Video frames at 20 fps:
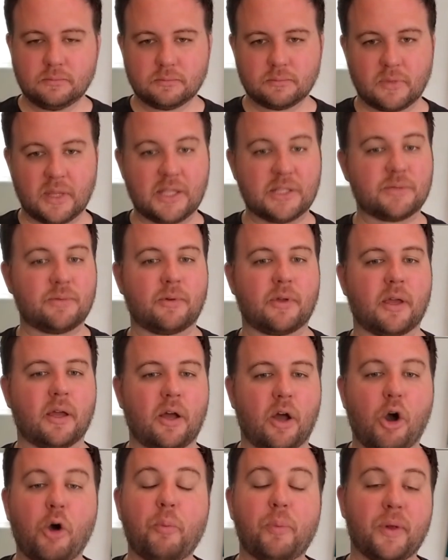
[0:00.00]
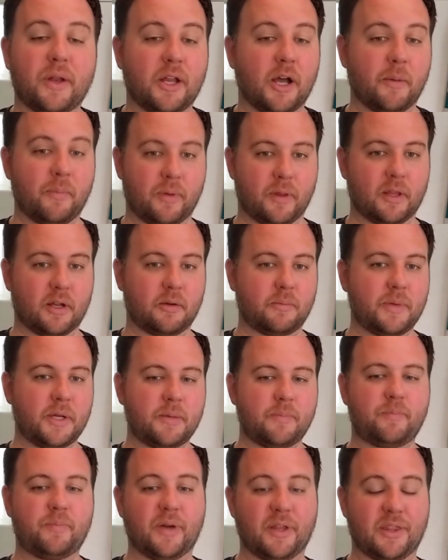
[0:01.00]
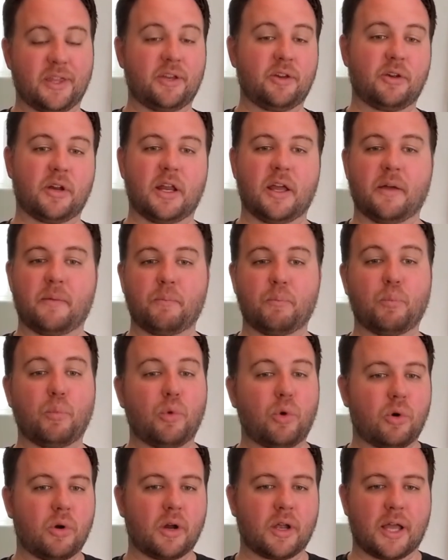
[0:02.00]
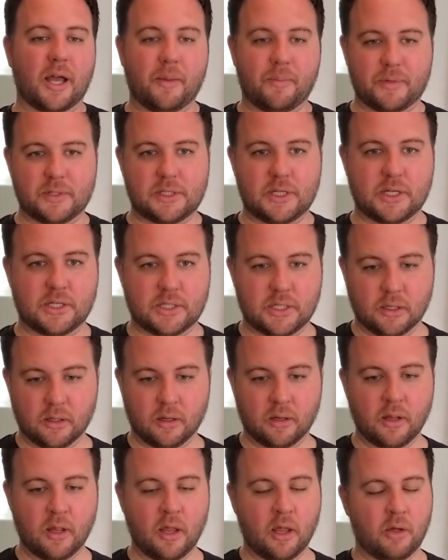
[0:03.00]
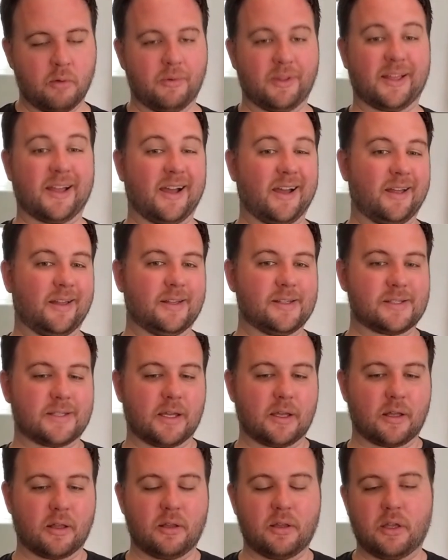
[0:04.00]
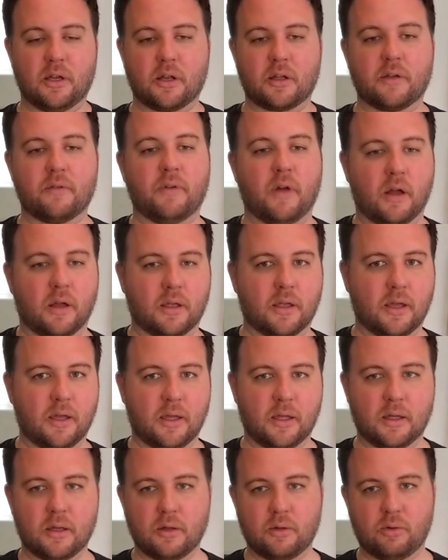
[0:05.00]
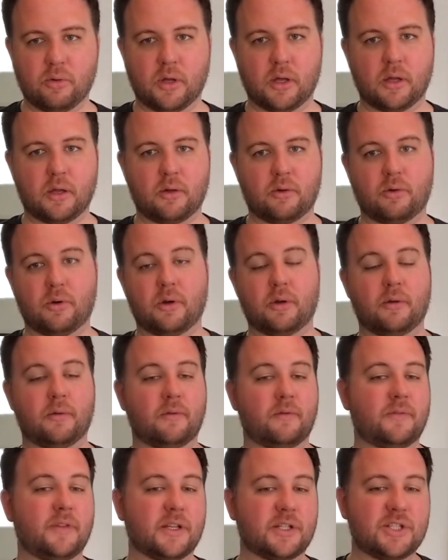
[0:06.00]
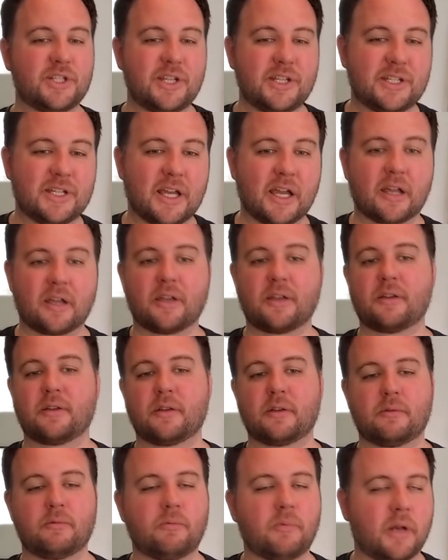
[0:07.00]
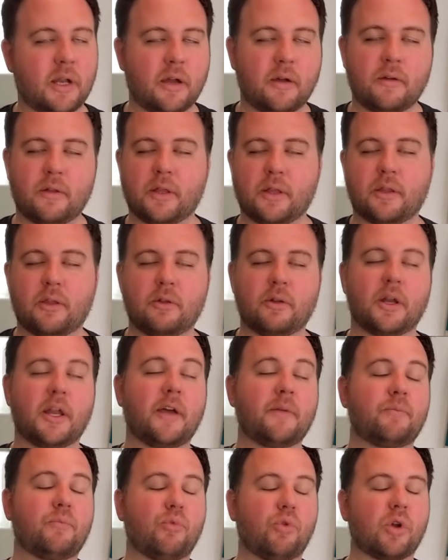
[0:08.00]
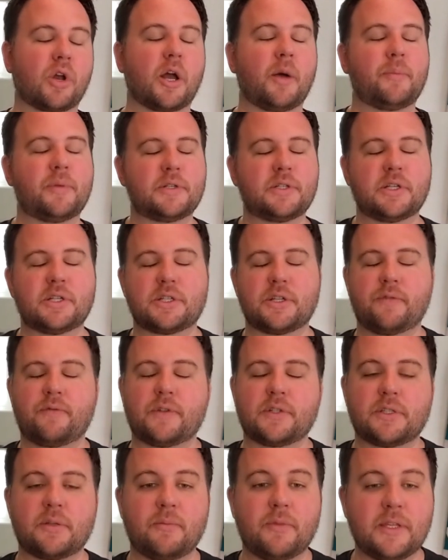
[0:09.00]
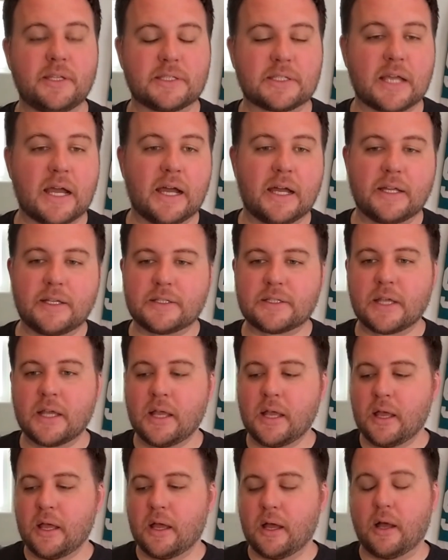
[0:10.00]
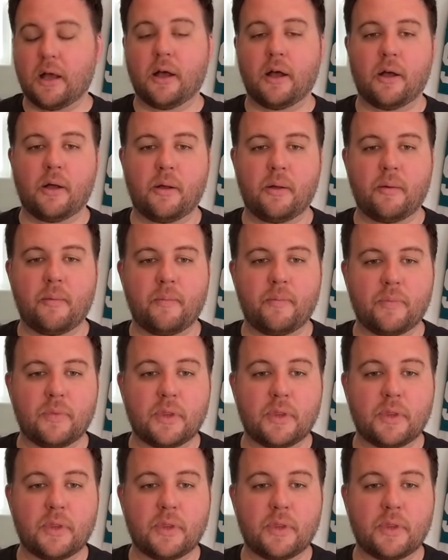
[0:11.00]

things will get open up a little bit, but then you're going to have more competition with guys like Leon Gavanke or Nick Cicek, whatever. Like, you're going to have more competition for some of these guys now